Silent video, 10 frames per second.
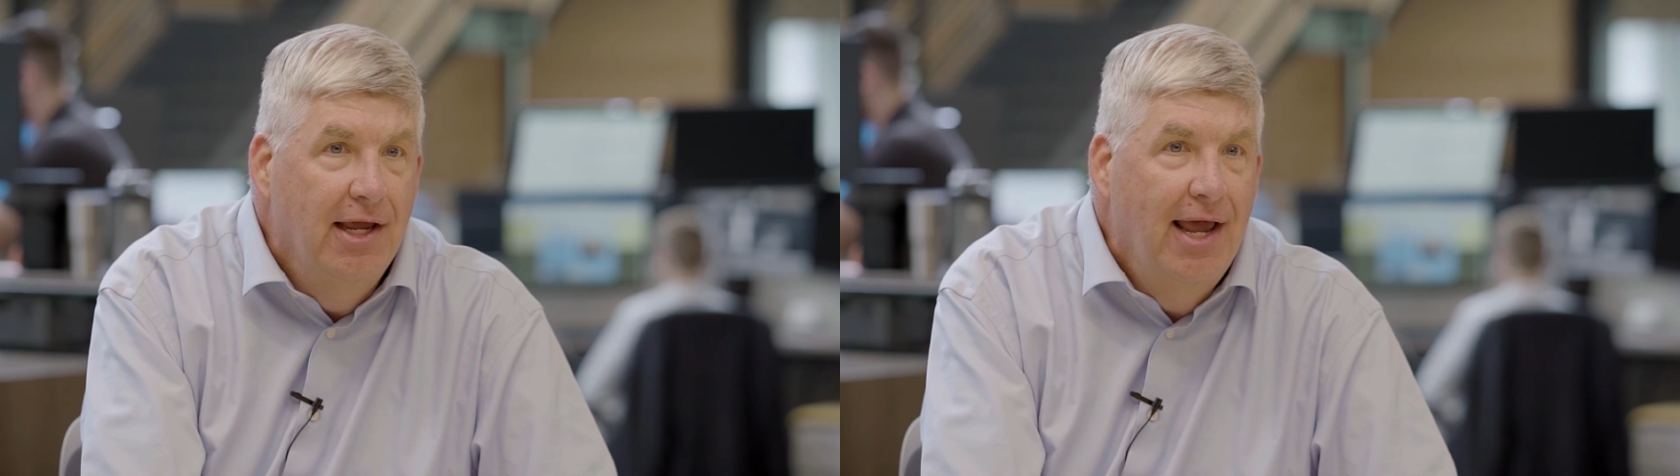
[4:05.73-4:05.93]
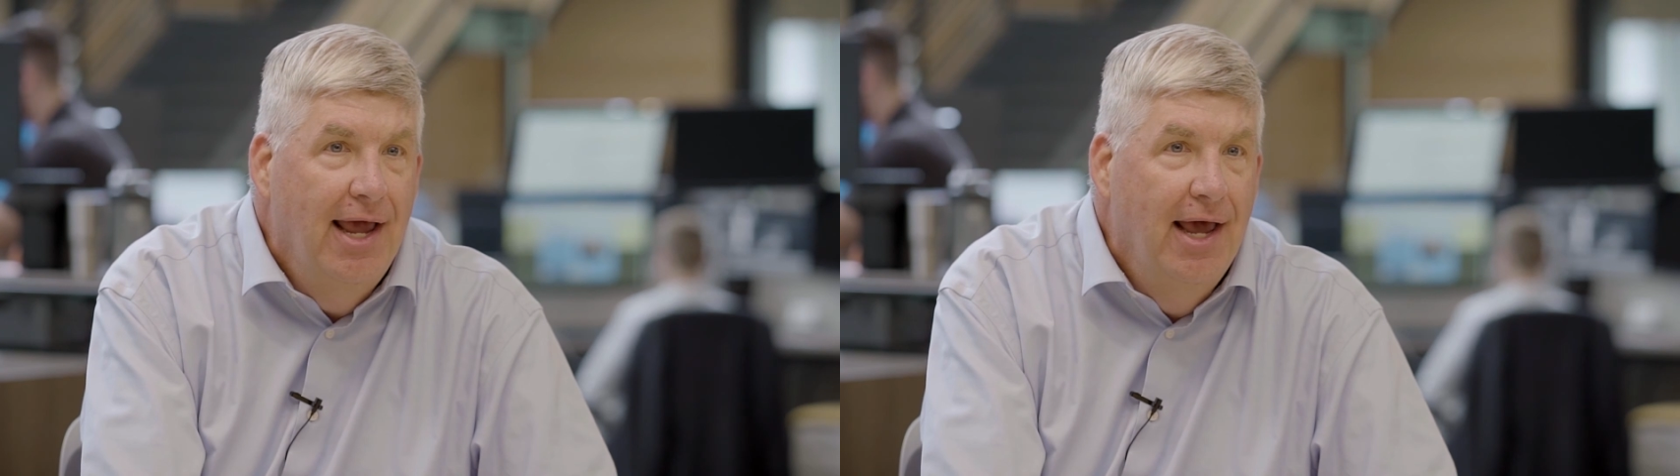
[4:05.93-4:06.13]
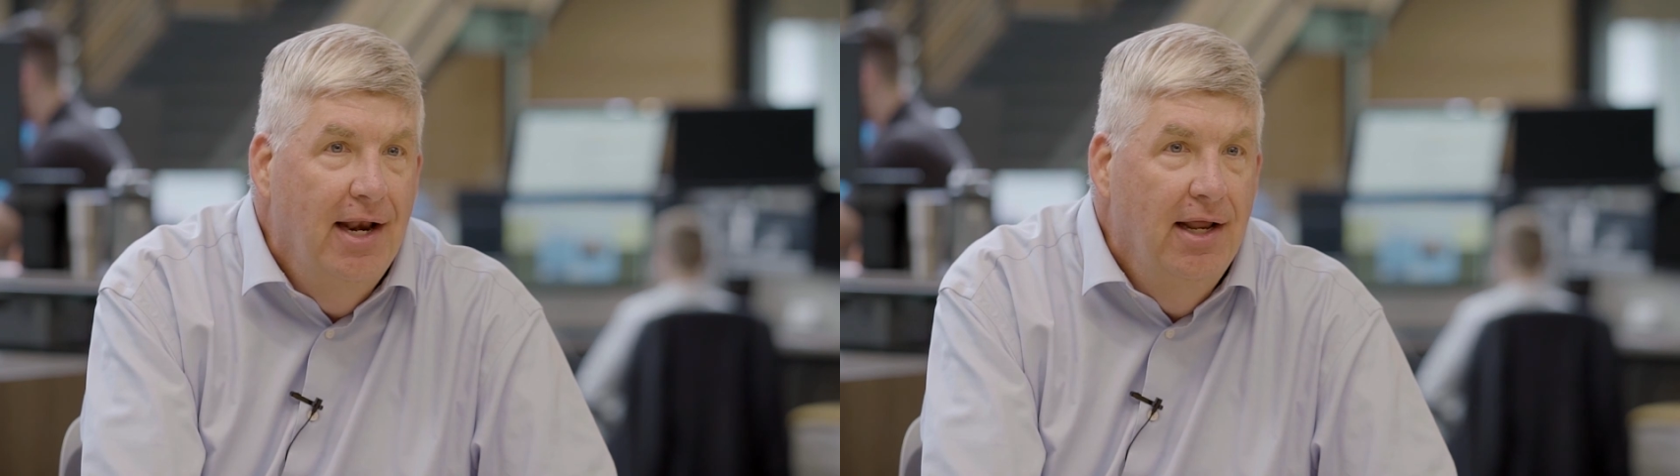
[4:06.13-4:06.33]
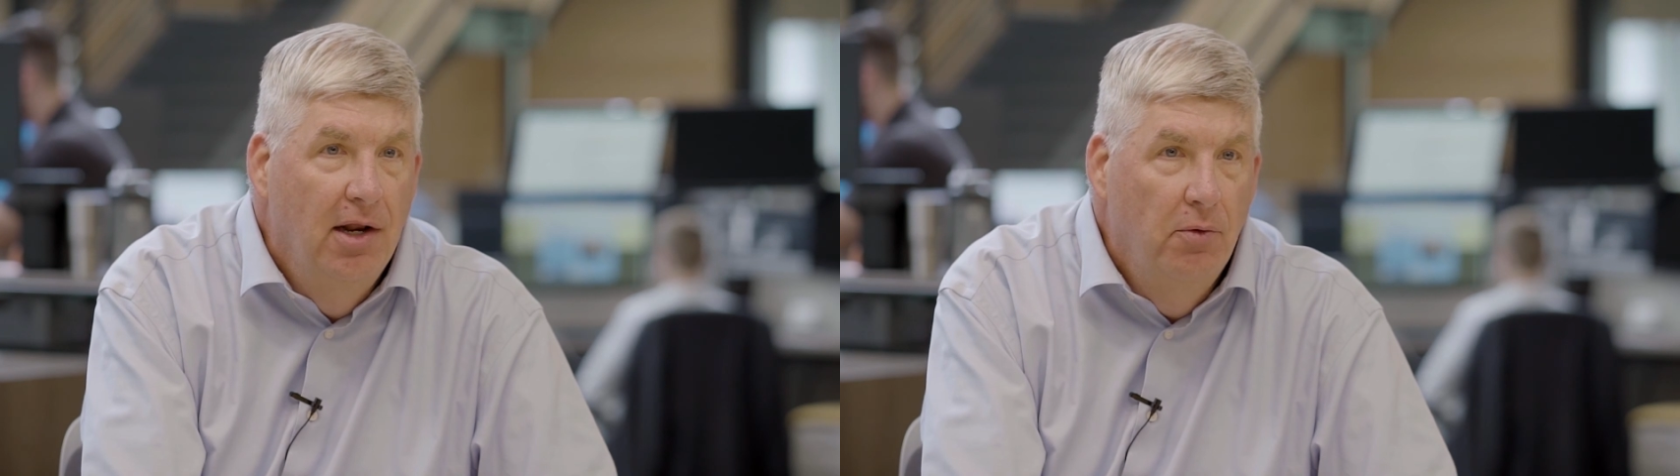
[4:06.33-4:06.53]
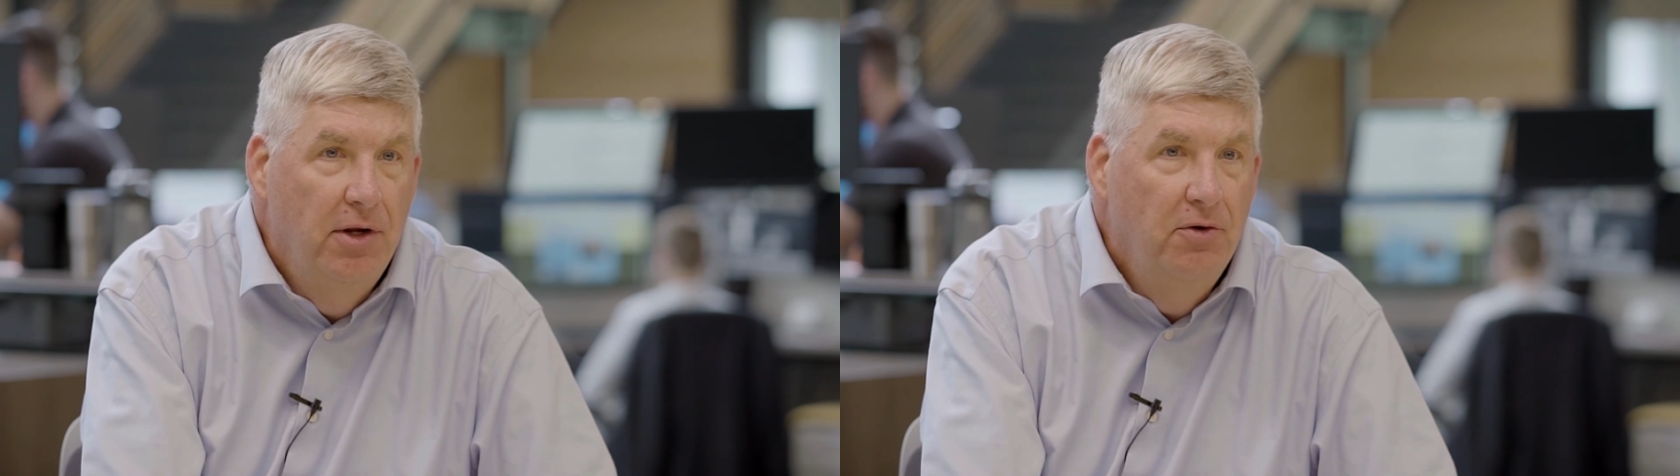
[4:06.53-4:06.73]
can,
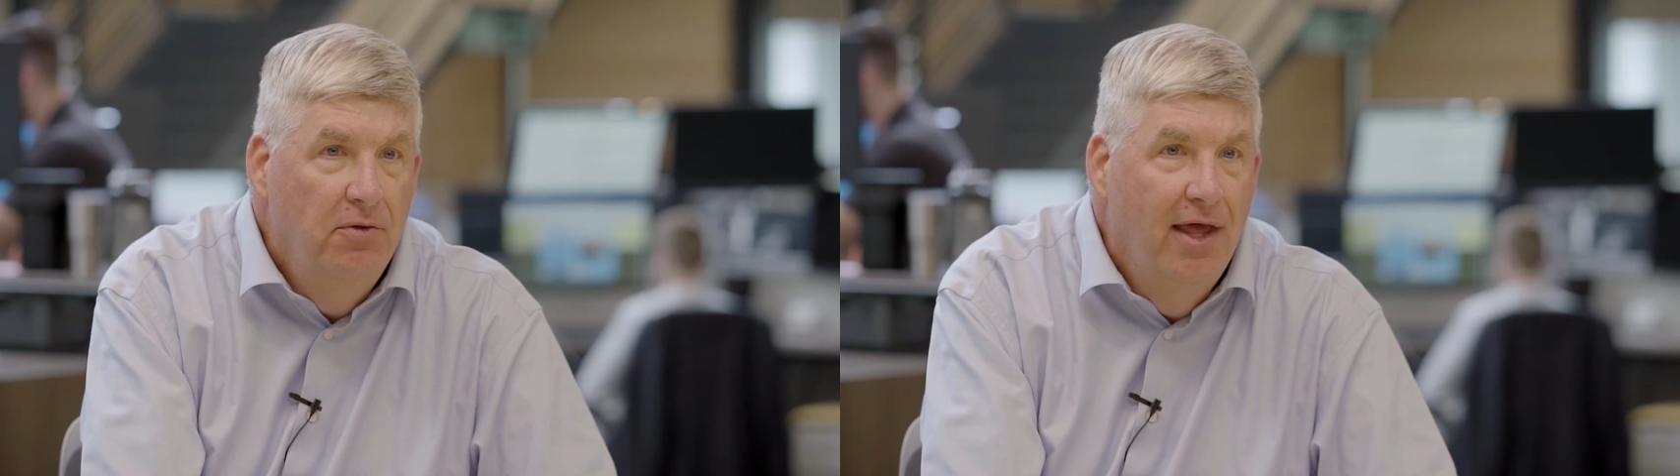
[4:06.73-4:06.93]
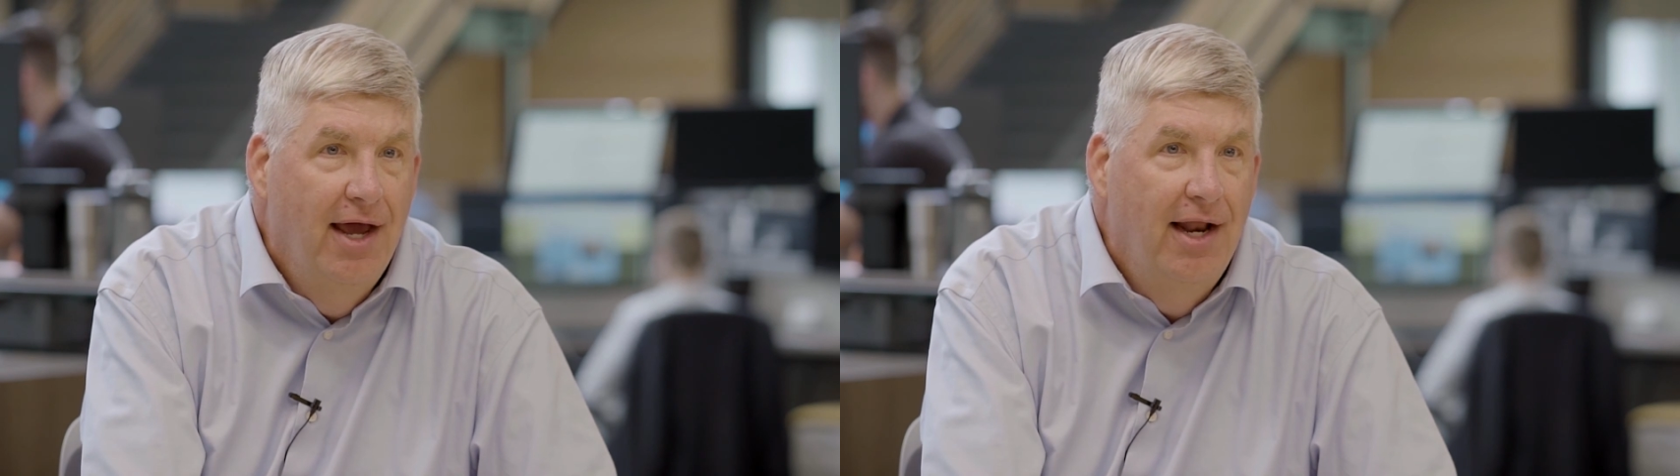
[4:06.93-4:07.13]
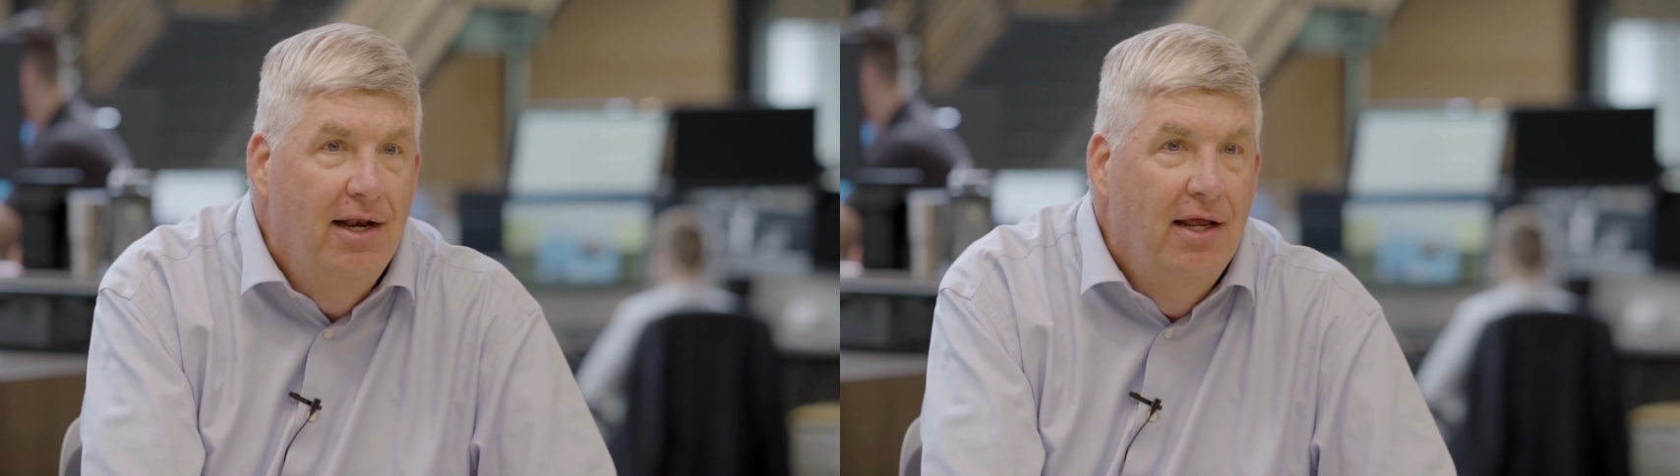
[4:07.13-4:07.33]
and we do that